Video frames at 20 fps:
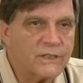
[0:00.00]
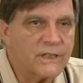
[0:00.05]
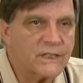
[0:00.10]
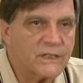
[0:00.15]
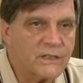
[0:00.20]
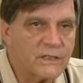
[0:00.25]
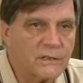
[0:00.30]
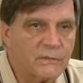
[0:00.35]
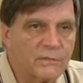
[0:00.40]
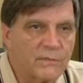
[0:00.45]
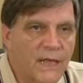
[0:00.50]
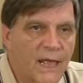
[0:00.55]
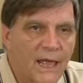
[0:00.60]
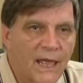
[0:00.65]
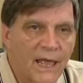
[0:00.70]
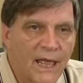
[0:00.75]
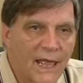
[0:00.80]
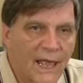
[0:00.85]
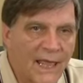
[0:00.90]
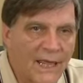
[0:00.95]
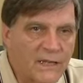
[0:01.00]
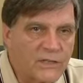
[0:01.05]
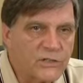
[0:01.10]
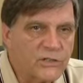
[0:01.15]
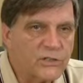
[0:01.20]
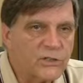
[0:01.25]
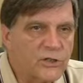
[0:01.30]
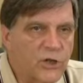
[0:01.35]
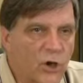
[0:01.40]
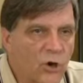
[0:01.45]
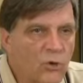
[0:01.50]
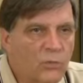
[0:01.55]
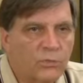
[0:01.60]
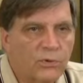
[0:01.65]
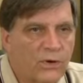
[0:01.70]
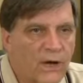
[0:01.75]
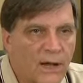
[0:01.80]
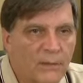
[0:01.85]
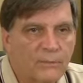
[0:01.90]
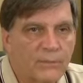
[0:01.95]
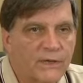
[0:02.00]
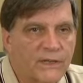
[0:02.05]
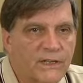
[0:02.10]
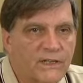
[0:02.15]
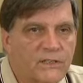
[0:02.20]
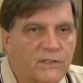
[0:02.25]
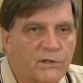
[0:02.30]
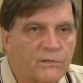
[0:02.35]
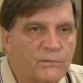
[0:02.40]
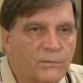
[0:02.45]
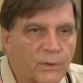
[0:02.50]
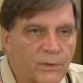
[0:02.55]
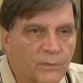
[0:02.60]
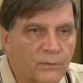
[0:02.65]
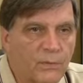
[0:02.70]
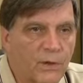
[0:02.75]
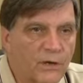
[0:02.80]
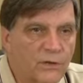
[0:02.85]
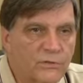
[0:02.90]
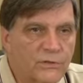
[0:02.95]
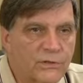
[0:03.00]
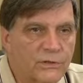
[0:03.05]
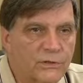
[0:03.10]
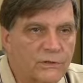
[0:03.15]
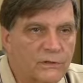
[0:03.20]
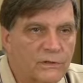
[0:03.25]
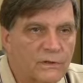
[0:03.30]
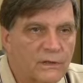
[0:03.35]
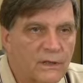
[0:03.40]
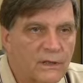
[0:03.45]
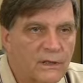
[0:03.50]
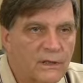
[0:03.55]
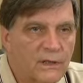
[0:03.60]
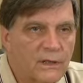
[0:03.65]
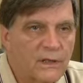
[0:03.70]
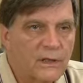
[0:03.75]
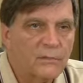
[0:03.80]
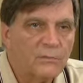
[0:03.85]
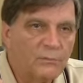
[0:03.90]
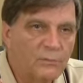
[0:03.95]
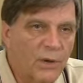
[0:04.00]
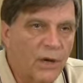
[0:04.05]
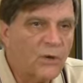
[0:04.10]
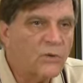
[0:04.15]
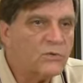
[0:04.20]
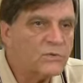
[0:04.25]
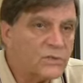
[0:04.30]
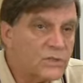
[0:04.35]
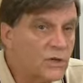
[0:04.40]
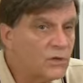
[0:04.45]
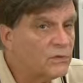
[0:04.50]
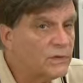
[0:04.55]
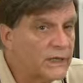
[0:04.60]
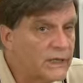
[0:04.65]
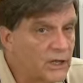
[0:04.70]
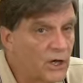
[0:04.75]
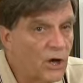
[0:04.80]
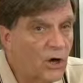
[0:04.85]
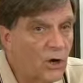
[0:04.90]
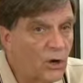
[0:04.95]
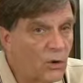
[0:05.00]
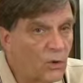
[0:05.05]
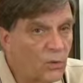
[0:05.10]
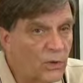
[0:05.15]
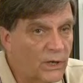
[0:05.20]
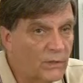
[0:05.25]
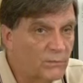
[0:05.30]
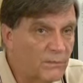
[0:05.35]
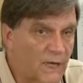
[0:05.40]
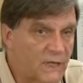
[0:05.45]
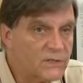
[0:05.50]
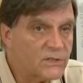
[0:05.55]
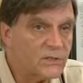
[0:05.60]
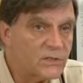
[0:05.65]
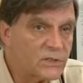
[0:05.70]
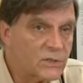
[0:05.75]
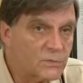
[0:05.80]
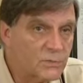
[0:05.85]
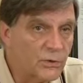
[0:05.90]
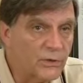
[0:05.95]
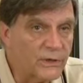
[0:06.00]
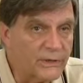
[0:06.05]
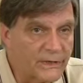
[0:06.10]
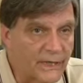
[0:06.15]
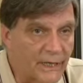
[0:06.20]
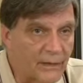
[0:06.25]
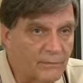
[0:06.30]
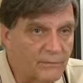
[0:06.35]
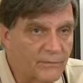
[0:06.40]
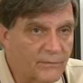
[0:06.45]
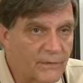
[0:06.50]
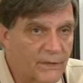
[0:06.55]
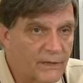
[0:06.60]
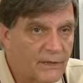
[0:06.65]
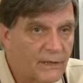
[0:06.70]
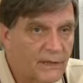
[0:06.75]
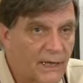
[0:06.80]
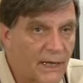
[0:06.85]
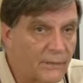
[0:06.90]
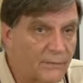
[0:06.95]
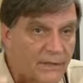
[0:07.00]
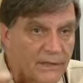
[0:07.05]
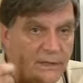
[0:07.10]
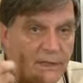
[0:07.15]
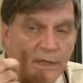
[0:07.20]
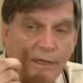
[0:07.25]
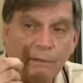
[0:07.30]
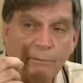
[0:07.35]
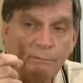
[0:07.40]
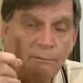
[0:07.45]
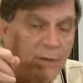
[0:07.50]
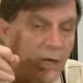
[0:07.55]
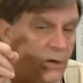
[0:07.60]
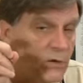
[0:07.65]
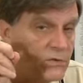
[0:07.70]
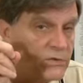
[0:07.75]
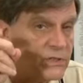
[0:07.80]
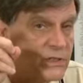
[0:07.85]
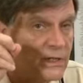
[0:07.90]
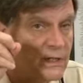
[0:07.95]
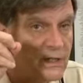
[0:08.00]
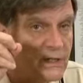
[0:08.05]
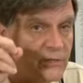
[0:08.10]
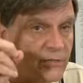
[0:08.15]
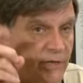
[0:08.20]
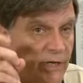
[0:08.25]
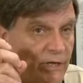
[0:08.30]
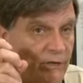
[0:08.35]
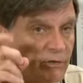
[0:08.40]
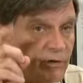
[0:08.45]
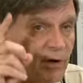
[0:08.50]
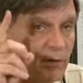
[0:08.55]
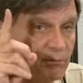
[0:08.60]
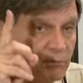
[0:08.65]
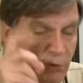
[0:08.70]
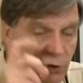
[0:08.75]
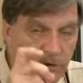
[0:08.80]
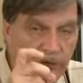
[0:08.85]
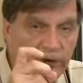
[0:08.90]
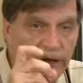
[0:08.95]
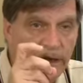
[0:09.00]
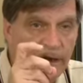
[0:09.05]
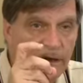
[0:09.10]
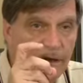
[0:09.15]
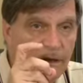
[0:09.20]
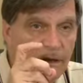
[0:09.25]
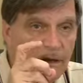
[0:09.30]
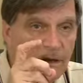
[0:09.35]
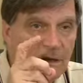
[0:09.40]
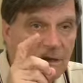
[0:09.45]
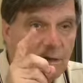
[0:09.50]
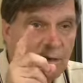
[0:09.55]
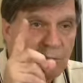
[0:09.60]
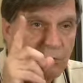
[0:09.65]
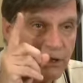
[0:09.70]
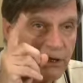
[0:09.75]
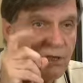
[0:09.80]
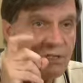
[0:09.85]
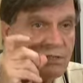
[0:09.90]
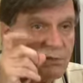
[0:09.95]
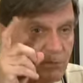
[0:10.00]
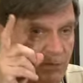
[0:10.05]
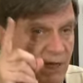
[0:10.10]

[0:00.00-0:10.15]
system has no properties of propulsion. Bones only go where muscles put them. I mean, the bones in this finger are moving because